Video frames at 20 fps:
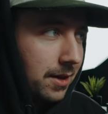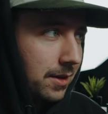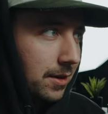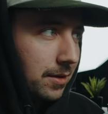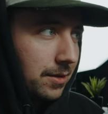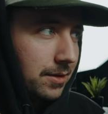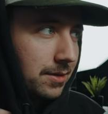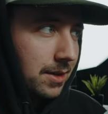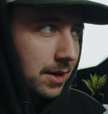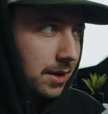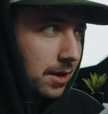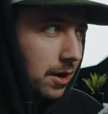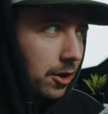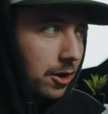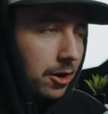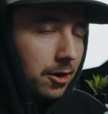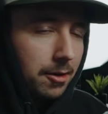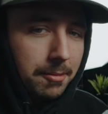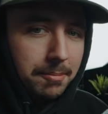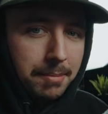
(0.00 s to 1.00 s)
There's the
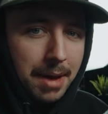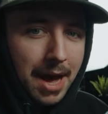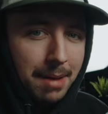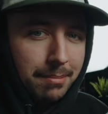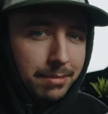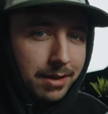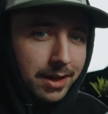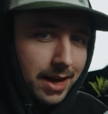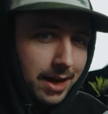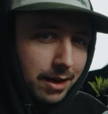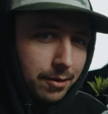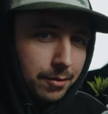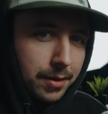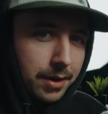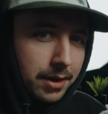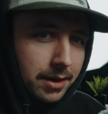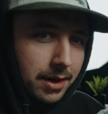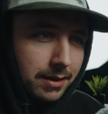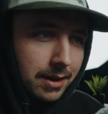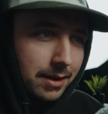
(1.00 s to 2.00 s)
all matte black
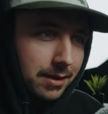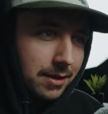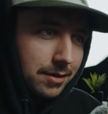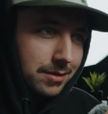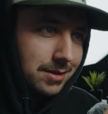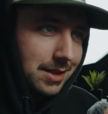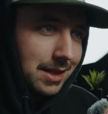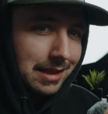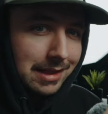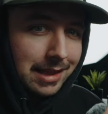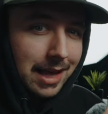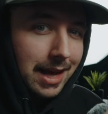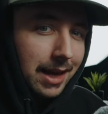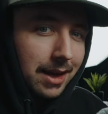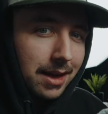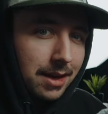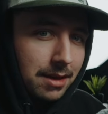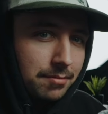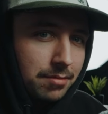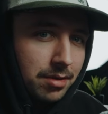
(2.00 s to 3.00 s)
one, and then there's the
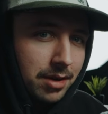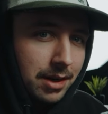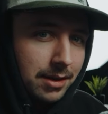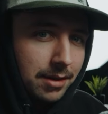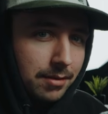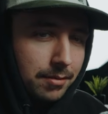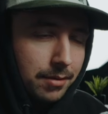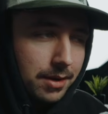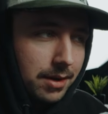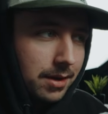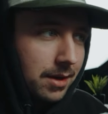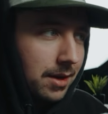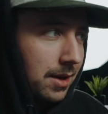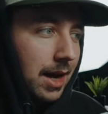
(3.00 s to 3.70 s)
Leica branded one.